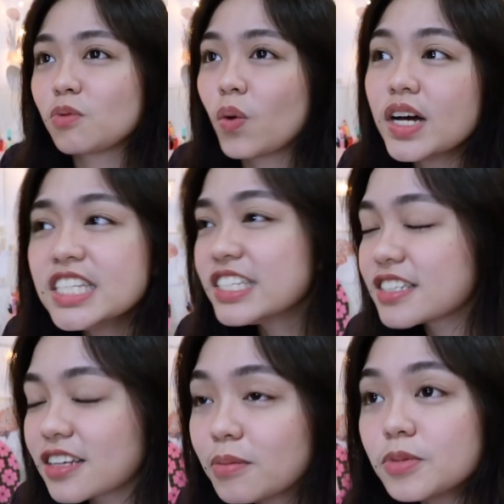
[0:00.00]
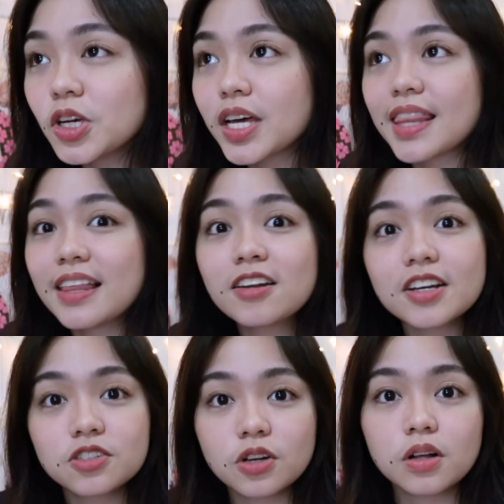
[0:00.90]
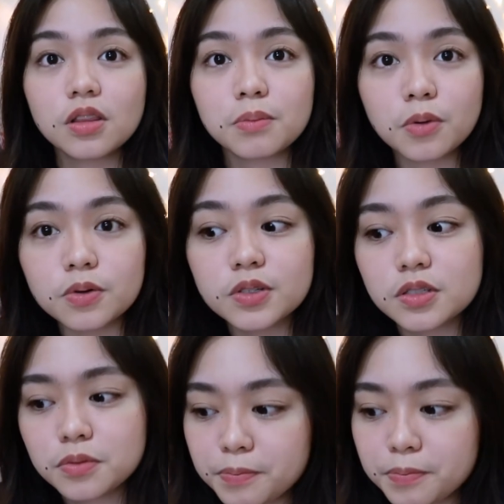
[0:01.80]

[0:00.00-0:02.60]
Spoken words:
one subject that I struggle the most.